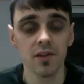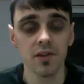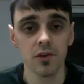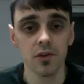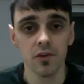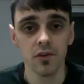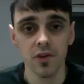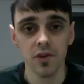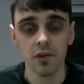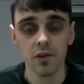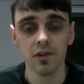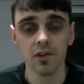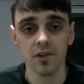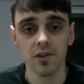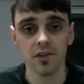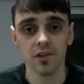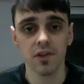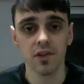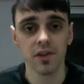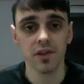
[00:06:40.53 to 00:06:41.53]
to a very
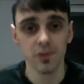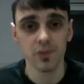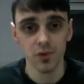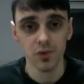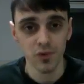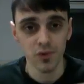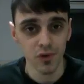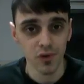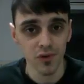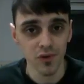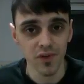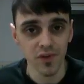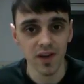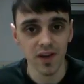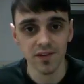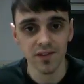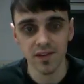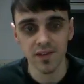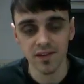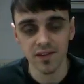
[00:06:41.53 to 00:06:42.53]
successful
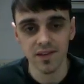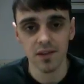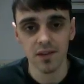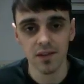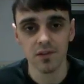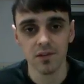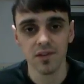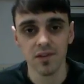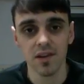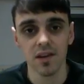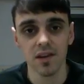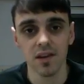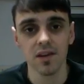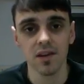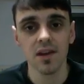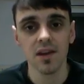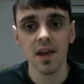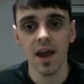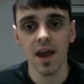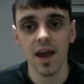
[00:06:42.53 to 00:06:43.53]
2017.